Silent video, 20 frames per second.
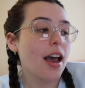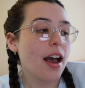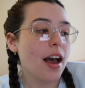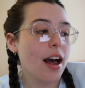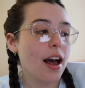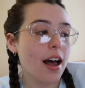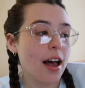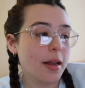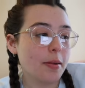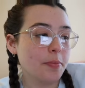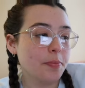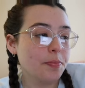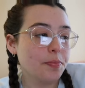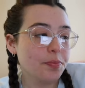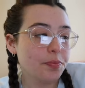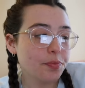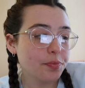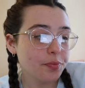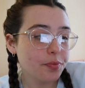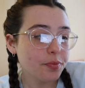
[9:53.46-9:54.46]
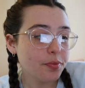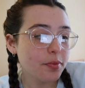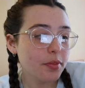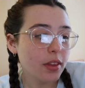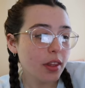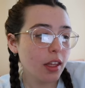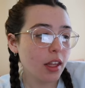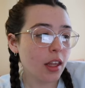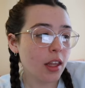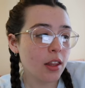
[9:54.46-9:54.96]

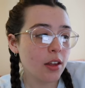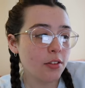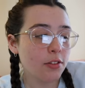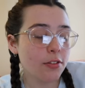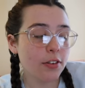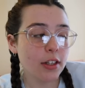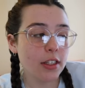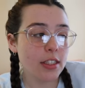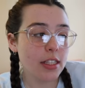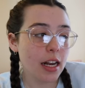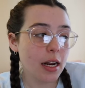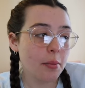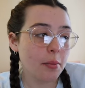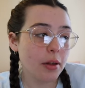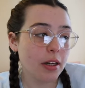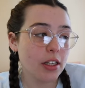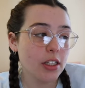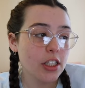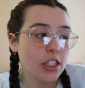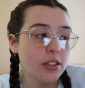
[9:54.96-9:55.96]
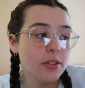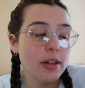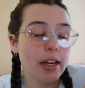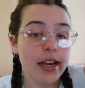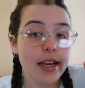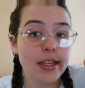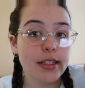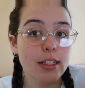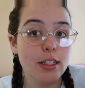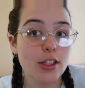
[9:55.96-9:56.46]
The first that I'm going to do
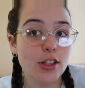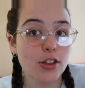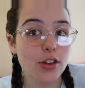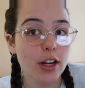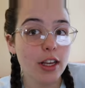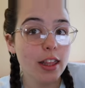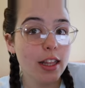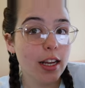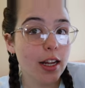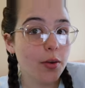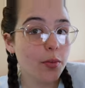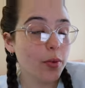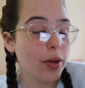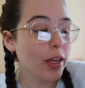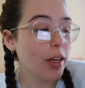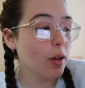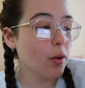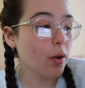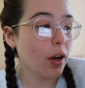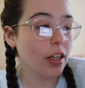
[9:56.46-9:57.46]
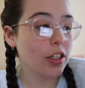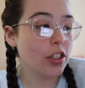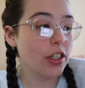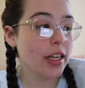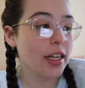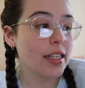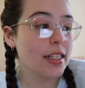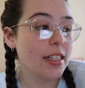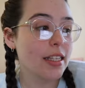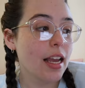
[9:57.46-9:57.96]
is strengthen and weaken
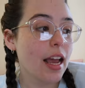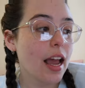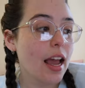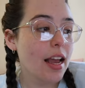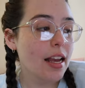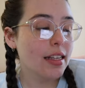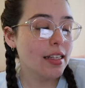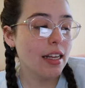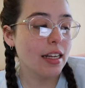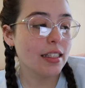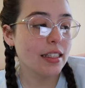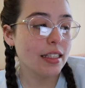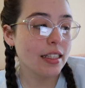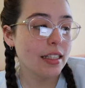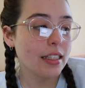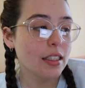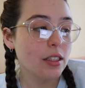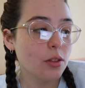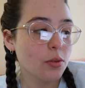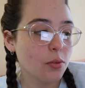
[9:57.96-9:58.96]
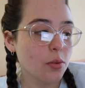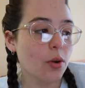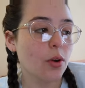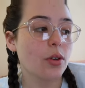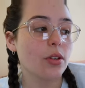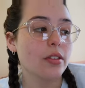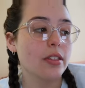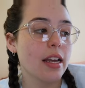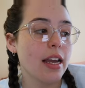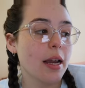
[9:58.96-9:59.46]
questions, techniques,
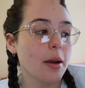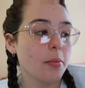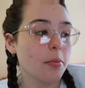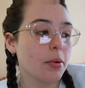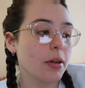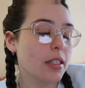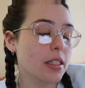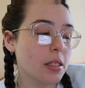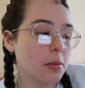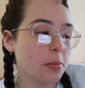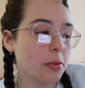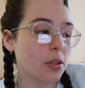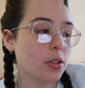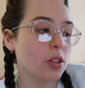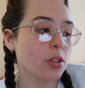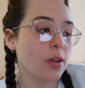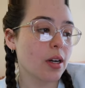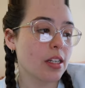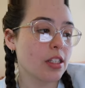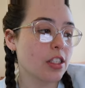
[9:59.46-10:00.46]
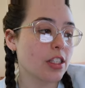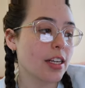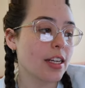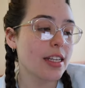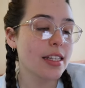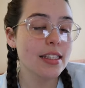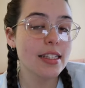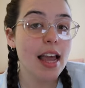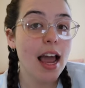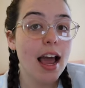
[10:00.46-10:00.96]
rules, and principles
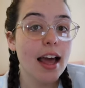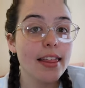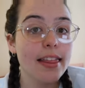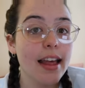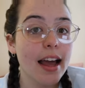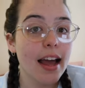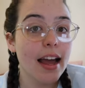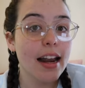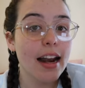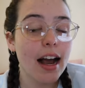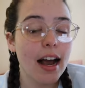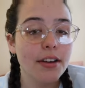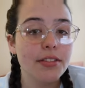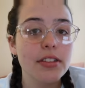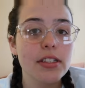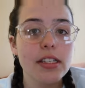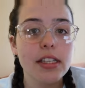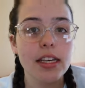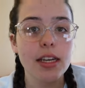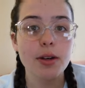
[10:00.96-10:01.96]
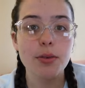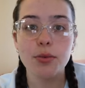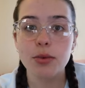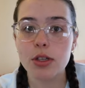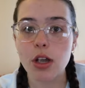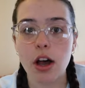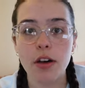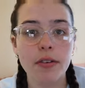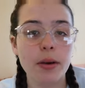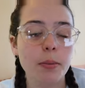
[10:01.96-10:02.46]
questions, and then obviously
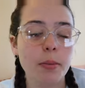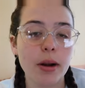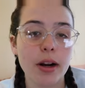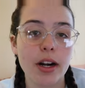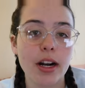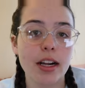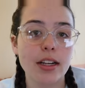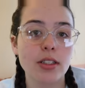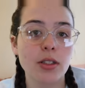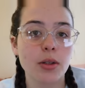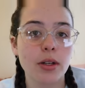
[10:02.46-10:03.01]
resolving paradox